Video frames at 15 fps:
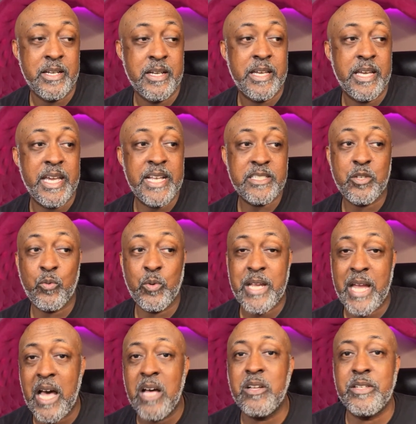It's a
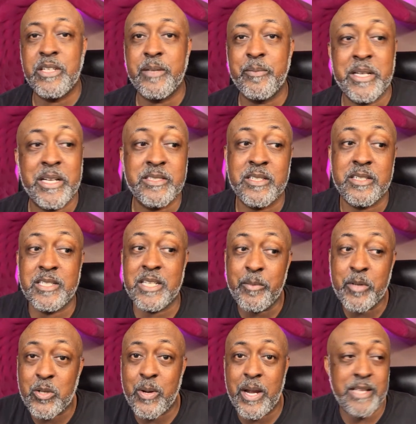reality because the
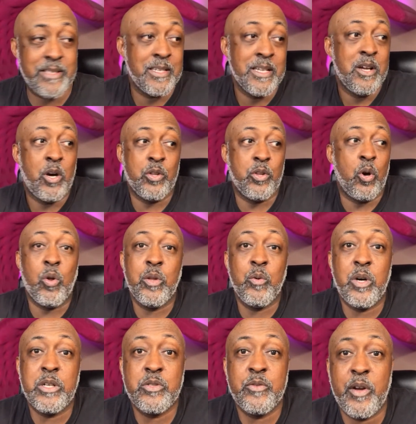Democrats are the only
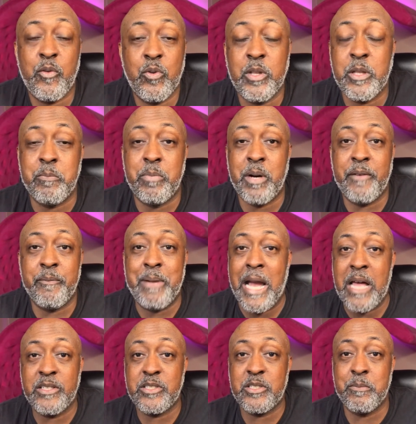ones who've ever really
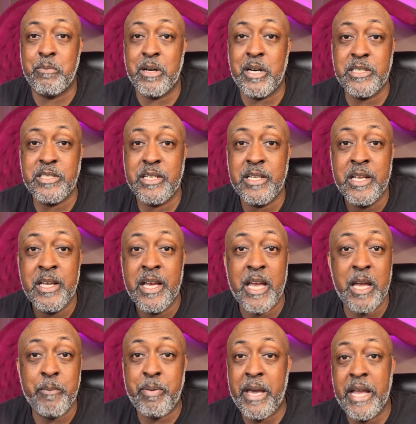balanced the budget
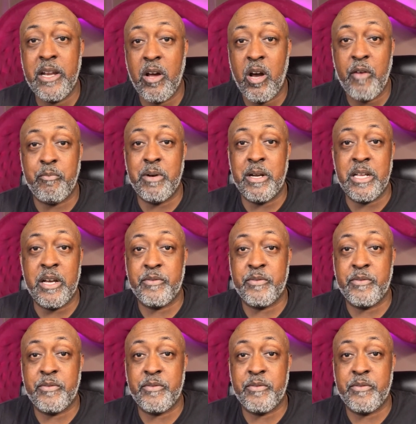and paid off money off the